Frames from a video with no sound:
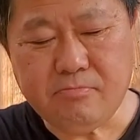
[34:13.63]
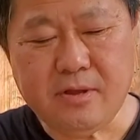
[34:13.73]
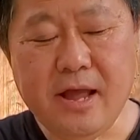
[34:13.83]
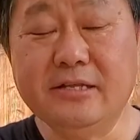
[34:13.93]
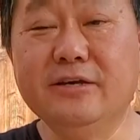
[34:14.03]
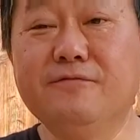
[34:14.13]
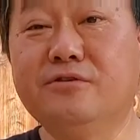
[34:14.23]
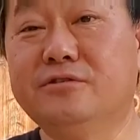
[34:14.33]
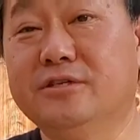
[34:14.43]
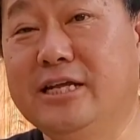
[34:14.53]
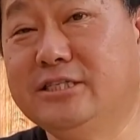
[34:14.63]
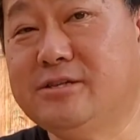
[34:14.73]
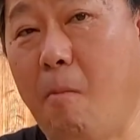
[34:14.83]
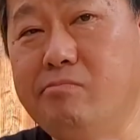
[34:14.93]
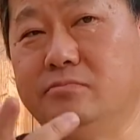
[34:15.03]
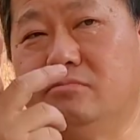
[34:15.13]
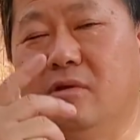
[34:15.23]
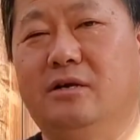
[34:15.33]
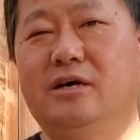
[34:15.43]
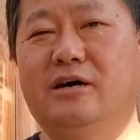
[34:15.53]
I'll say, folks, so that's
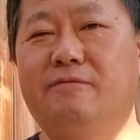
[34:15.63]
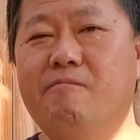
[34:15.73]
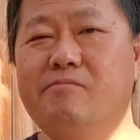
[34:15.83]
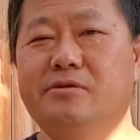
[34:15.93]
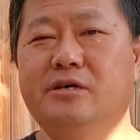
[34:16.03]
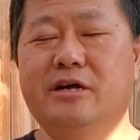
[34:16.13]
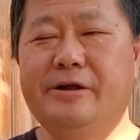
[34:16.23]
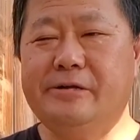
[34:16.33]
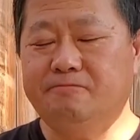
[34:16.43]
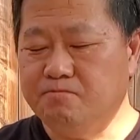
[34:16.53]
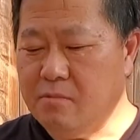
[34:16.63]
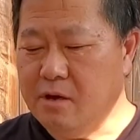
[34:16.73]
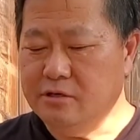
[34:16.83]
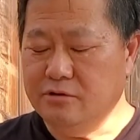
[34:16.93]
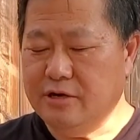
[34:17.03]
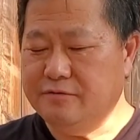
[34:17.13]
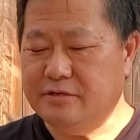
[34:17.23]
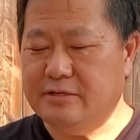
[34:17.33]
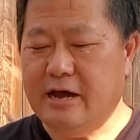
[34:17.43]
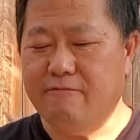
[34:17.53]
cooking two different
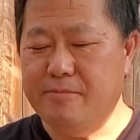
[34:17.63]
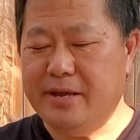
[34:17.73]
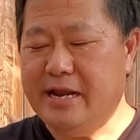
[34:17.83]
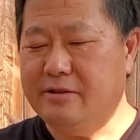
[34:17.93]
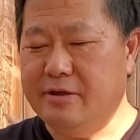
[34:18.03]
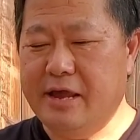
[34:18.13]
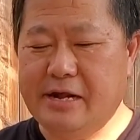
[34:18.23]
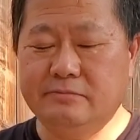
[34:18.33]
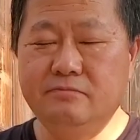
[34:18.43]
styles from beginning to end.